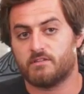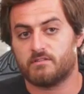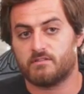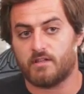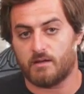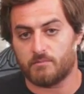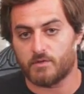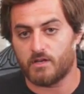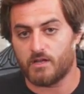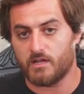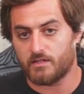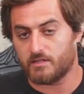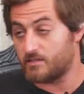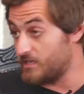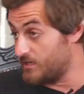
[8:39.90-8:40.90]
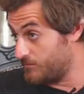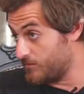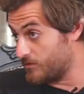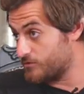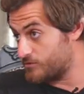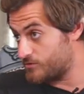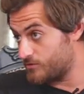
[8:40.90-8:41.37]
but alhamdulillah, the
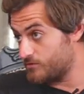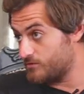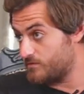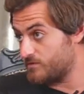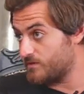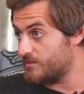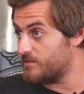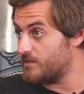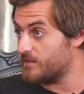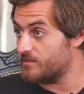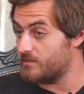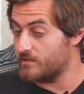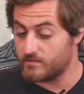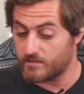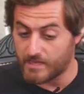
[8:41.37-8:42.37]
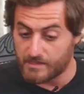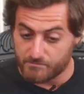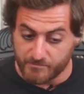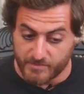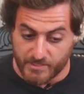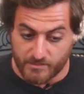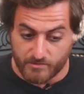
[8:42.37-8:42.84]
team understood, and they
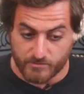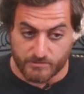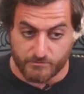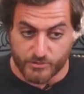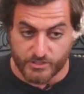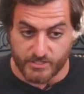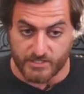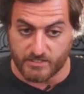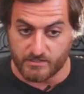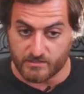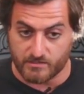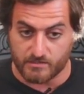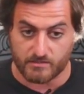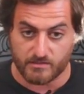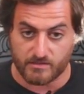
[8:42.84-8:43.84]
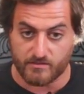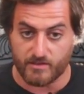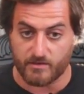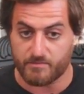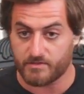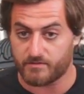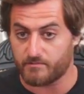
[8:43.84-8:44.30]
helped me with the machine, the
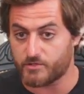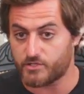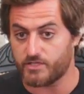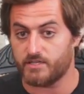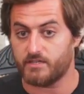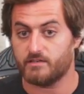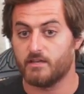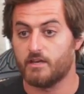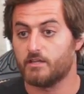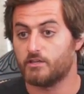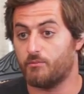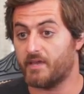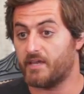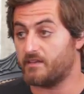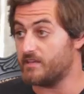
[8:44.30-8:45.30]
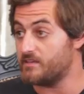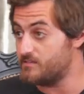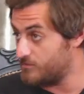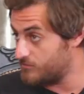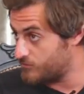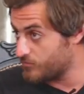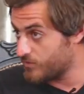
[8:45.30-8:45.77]
development of the machine, to make it
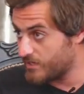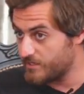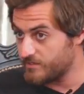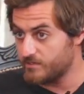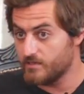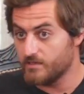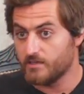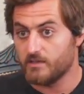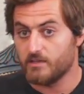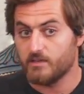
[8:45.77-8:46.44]
easier to ride.